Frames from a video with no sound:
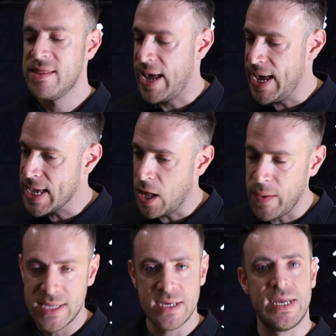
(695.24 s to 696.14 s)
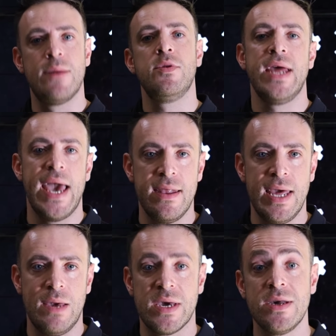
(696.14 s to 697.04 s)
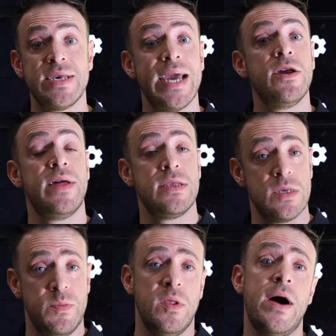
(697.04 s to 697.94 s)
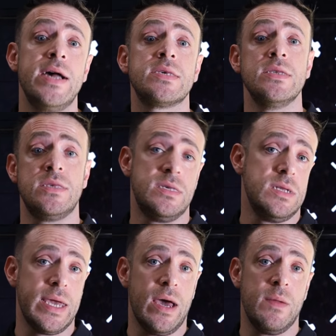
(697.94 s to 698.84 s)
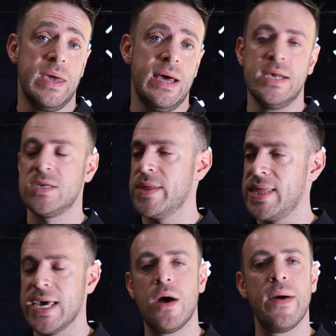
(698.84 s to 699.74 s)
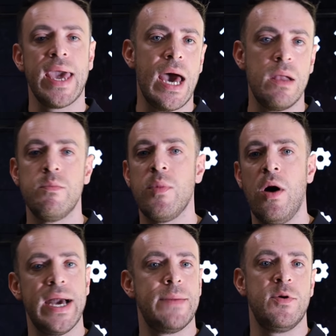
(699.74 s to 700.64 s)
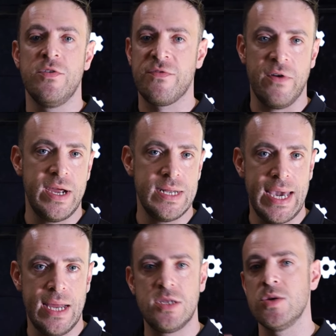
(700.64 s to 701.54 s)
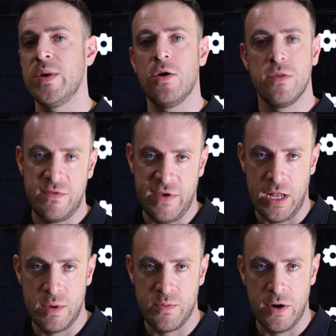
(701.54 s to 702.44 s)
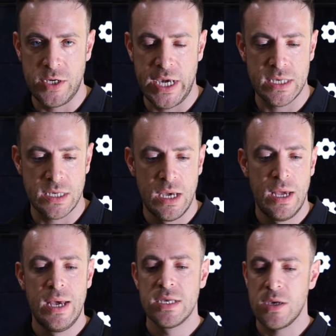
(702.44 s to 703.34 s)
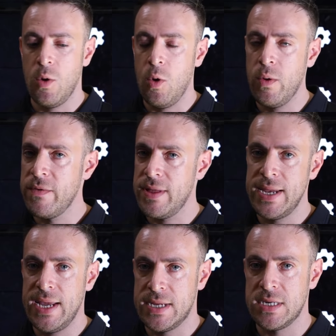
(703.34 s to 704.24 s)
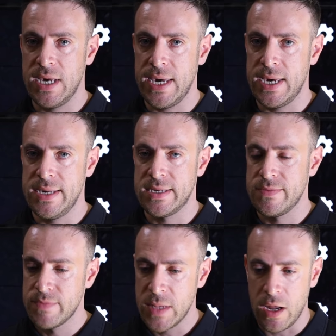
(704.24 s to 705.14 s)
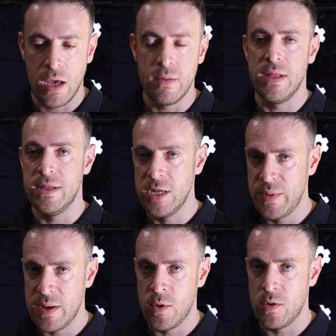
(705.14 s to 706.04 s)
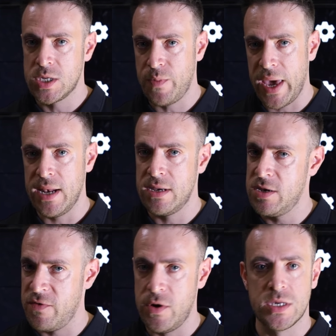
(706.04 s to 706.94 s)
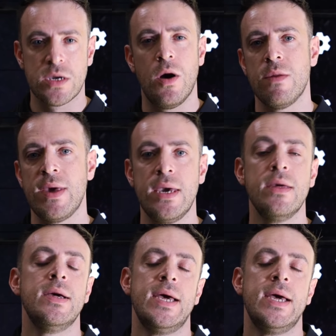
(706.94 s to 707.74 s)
they are going to double down there because they know that supply is consistently going to be out there. So they're going out, buying up all the free land, doing all the development projects. So all we really need to see is, you know, a little bit more spend, diverse economy,